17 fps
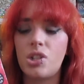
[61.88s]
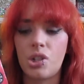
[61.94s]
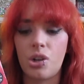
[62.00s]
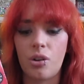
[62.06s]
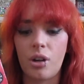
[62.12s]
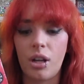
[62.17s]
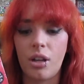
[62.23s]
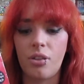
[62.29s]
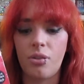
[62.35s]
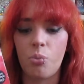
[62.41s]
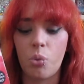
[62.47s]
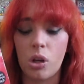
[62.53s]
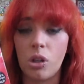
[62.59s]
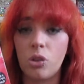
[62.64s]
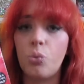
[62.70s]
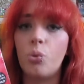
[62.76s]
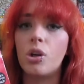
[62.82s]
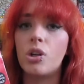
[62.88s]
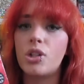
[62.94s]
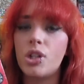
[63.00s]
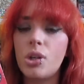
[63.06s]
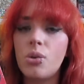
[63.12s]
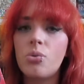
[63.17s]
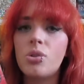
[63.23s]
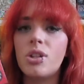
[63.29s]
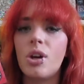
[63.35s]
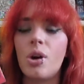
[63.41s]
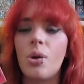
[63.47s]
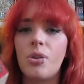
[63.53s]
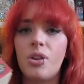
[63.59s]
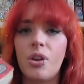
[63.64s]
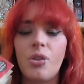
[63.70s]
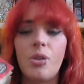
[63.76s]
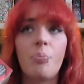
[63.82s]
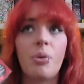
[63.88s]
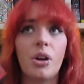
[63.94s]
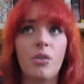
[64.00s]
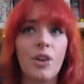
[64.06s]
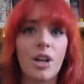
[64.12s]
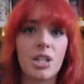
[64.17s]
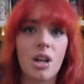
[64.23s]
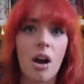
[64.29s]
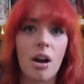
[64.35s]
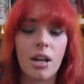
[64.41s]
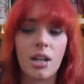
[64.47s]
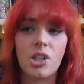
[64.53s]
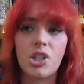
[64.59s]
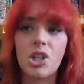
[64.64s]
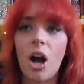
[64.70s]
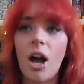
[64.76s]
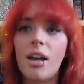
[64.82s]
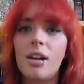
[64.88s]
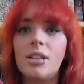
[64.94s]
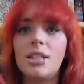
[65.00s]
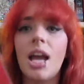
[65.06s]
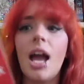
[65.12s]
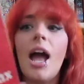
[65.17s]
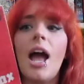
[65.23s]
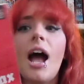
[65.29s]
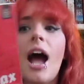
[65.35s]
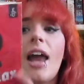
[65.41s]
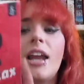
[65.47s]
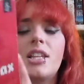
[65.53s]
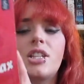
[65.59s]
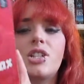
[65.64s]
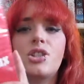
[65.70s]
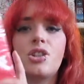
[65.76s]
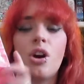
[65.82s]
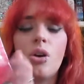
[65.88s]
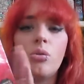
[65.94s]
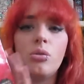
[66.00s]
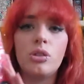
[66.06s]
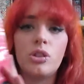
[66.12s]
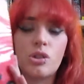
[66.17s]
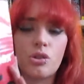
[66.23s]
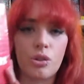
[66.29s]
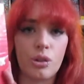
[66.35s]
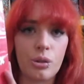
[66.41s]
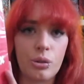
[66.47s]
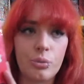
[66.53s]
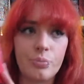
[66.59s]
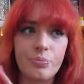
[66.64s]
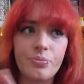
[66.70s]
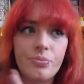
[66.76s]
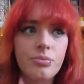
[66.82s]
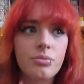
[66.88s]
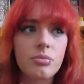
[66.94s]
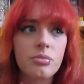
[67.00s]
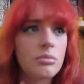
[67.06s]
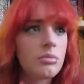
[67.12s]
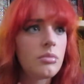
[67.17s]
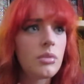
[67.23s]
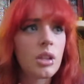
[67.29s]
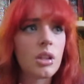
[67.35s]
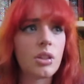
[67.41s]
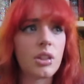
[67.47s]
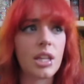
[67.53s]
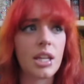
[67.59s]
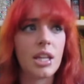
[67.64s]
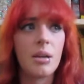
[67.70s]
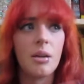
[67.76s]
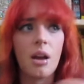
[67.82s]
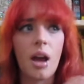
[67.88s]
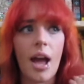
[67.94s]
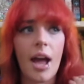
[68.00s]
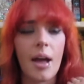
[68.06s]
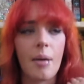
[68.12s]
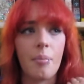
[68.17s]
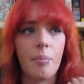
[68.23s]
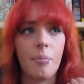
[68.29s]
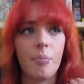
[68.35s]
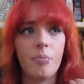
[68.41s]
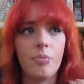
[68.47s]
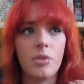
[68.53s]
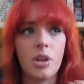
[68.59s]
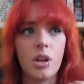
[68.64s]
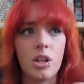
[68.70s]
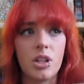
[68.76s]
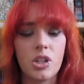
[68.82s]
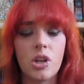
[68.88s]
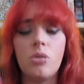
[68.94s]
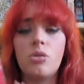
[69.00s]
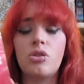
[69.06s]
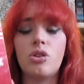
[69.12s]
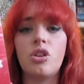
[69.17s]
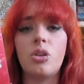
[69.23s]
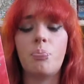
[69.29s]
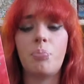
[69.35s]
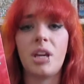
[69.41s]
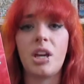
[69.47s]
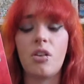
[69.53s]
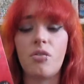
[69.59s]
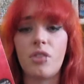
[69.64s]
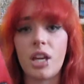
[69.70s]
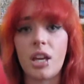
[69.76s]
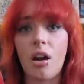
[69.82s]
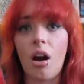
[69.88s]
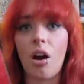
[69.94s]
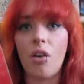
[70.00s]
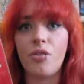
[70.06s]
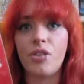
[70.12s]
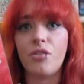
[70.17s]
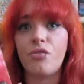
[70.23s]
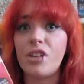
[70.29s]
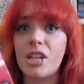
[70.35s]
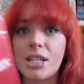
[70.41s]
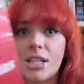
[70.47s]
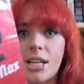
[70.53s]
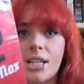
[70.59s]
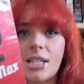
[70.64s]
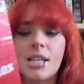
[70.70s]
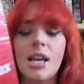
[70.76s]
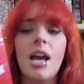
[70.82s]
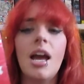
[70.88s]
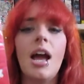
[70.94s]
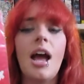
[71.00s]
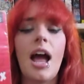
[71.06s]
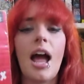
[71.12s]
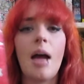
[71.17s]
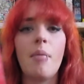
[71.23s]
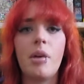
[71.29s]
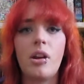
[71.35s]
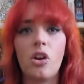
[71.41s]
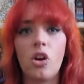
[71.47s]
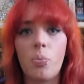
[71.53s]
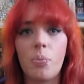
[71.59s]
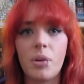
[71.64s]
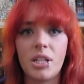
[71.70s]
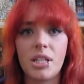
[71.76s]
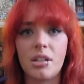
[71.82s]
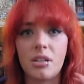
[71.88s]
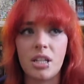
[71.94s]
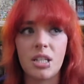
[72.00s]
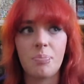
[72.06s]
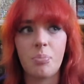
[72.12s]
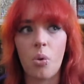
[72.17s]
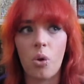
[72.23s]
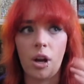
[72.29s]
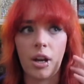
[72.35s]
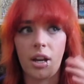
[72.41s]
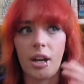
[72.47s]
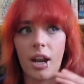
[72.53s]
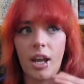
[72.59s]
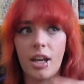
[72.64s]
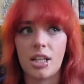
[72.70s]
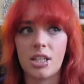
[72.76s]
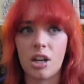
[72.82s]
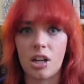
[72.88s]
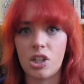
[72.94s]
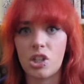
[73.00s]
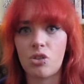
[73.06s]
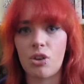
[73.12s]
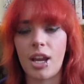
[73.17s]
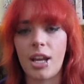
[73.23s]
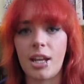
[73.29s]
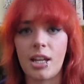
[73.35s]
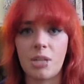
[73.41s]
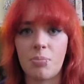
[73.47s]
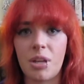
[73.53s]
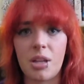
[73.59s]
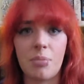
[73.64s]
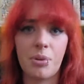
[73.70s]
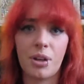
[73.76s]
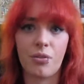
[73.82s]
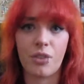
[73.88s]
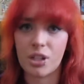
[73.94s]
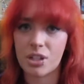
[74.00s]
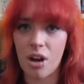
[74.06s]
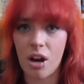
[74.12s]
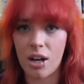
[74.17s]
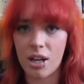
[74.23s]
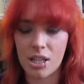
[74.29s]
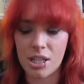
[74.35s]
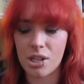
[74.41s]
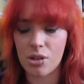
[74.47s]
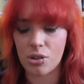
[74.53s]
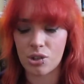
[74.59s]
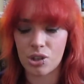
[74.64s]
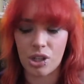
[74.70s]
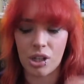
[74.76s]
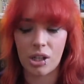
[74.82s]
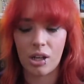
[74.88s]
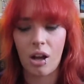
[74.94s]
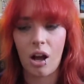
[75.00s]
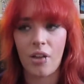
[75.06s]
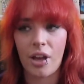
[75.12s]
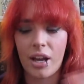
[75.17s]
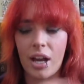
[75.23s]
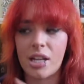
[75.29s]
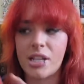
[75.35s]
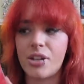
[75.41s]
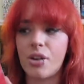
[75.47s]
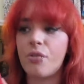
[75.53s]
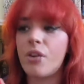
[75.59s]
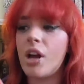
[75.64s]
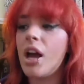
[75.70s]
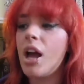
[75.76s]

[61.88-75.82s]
during World War II, so you know, the perfect Aryan child, and it's told through the POV of the fetus and up until he's born and like starts training to be the perfect Aryan soldier and all that kind of stuff.